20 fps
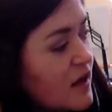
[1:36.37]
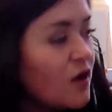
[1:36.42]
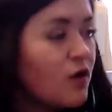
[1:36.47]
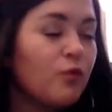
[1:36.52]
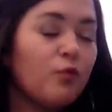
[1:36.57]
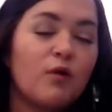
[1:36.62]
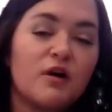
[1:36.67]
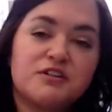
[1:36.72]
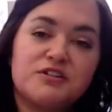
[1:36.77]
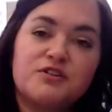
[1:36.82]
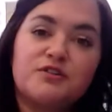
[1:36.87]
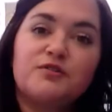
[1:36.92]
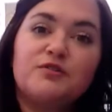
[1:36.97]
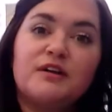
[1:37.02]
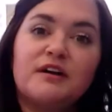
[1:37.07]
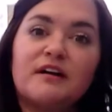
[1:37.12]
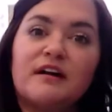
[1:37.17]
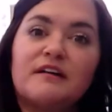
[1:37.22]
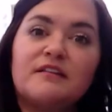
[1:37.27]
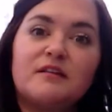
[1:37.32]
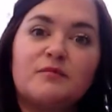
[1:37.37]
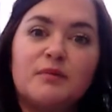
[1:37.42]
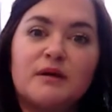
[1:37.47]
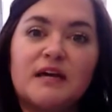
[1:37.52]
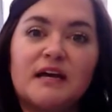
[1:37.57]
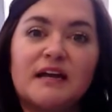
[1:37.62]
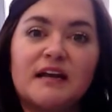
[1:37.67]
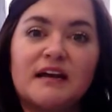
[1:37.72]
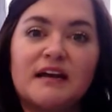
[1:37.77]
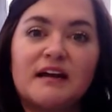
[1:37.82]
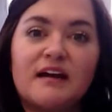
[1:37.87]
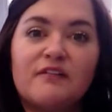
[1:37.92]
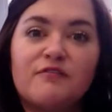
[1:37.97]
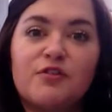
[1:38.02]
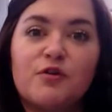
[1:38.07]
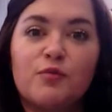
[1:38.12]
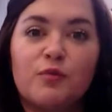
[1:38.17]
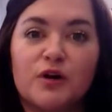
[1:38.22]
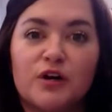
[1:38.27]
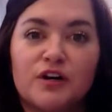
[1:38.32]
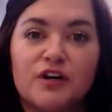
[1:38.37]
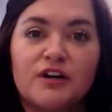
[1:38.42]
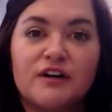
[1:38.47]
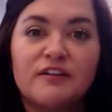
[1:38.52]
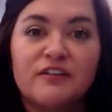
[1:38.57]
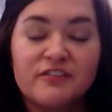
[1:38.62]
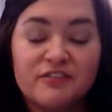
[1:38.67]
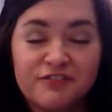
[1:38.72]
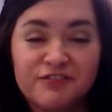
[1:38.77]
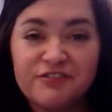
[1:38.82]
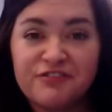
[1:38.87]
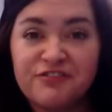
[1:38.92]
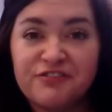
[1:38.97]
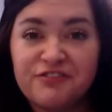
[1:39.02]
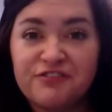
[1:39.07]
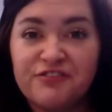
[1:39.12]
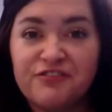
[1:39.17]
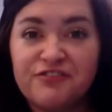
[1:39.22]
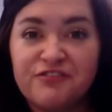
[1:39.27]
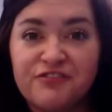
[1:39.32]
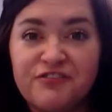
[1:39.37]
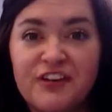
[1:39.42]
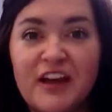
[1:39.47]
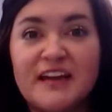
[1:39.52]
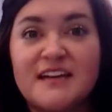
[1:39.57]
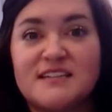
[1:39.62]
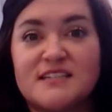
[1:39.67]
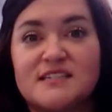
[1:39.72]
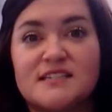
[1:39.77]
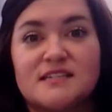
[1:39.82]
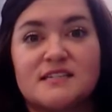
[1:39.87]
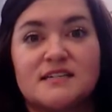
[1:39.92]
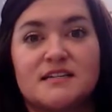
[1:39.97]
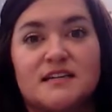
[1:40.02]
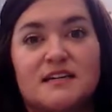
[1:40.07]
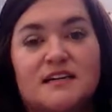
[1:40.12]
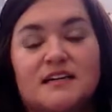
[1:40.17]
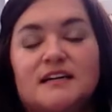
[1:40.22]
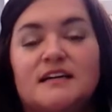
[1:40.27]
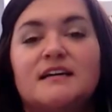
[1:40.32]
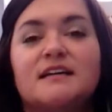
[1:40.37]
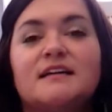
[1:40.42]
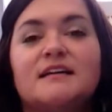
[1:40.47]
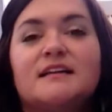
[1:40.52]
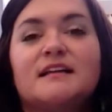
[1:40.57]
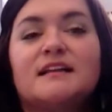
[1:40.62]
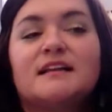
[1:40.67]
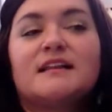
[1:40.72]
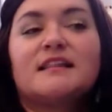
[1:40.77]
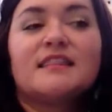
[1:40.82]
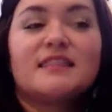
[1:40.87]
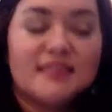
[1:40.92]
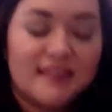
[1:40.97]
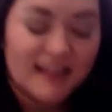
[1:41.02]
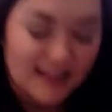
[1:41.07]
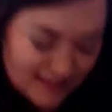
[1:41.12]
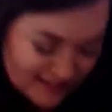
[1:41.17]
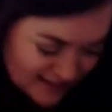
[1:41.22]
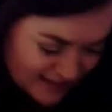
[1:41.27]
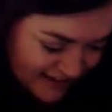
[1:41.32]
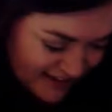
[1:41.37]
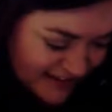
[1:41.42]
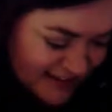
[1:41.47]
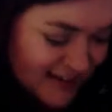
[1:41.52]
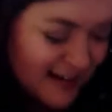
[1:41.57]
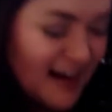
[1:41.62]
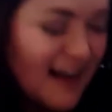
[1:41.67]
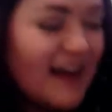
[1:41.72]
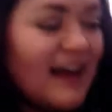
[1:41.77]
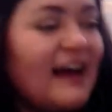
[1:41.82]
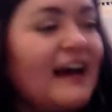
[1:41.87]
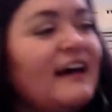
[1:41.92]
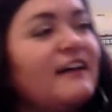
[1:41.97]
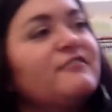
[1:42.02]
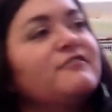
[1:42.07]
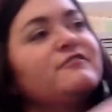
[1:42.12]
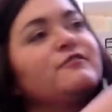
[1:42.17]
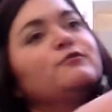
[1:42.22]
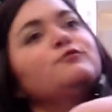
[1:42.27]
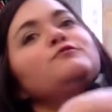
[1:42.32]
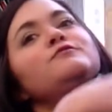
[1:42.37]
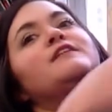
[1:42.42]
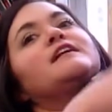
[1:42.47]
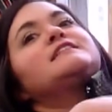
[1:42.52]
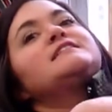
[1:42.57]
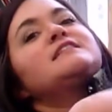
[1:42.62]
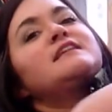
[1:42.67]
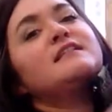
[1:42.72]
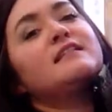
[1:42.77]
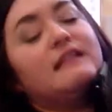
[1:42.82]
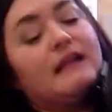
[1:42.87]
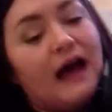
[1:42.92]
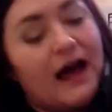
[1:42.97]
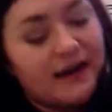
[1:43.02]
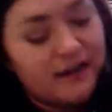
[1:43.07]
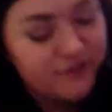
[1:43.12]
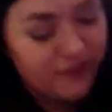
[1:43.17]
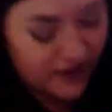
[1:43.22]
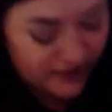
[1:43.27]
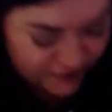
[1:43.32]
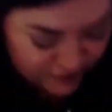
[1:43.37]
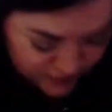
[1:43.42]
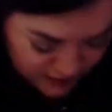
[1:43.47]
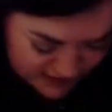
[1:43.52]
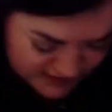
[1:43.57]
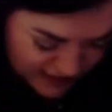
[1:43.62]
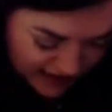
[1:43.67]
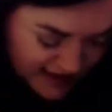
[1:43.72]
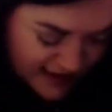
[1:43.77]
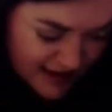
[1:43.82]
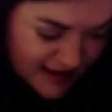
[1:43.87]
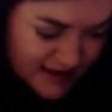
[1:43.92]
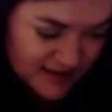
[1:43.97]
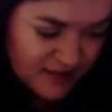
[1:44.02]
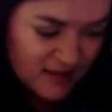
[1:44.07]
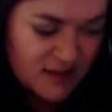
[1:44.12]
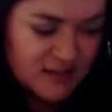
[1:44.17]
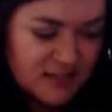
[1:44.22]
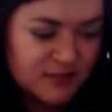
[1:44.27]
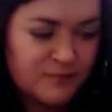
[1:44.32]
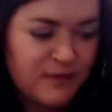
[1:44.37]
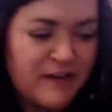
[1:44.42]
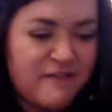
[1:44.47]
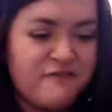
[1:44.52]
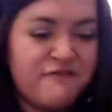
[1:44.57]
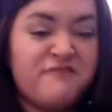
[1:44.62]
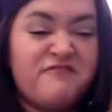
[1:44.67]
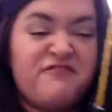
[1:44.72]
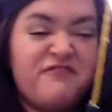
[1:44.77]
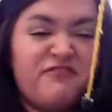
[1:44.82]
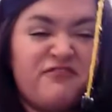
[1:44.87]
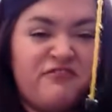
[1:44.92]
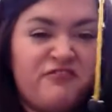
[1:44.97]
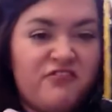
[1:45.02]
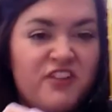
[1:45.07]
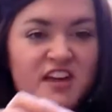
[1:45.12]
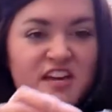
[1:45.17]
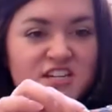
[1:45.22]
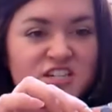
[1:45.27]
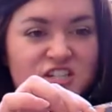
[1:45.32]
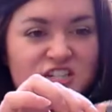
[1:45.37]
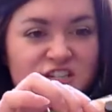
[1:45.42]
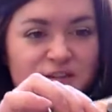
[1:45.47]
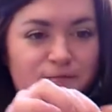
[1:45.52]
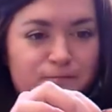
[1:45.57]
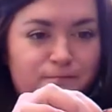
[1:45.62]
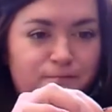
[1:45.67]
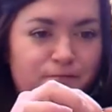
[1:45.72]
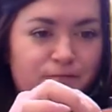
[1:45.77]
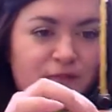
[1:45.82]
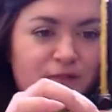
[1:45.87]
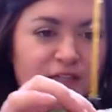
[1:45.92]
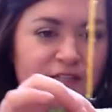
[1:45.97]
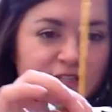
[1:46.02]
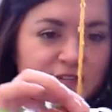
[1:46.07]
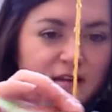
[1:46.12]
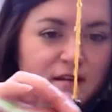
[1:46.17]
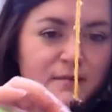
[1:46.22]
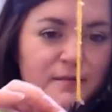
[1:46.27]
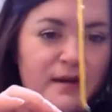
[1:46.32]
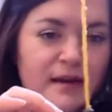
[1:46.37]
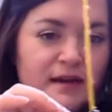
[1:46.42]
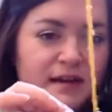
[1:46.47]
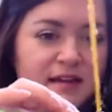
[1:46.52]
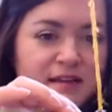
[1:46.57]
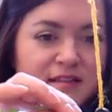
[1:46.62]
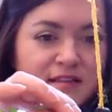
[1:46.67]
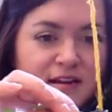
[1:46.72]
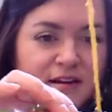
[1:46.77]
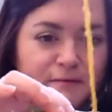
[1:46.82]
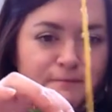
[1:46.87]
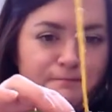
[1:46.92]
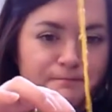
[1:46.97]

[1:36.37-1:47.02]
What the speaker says: What do you hear at the beginning of the word face? The letter F. Ooh, that's a lot of F words. Ah, I lost my fish. Let's get it back on there.